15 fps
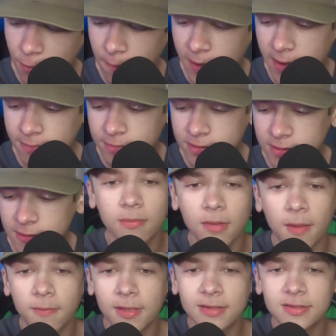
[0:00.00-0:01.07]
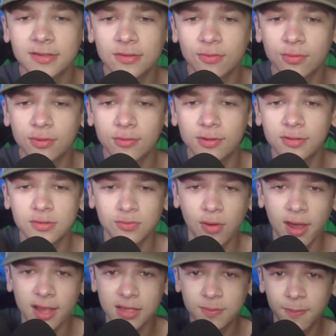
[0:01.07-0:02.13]
Pepsi. I'm guessing the reason
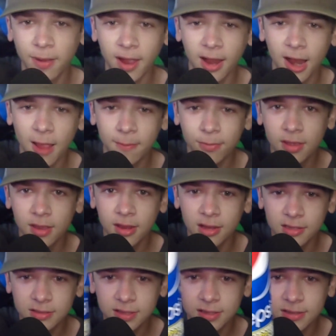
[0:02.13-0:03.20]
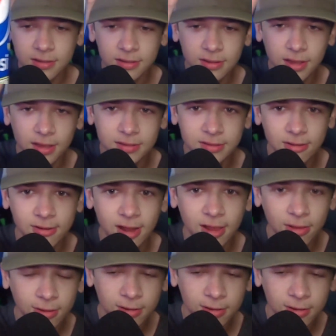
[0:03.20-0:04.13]
why it's pineapple, it's because they sell it at Little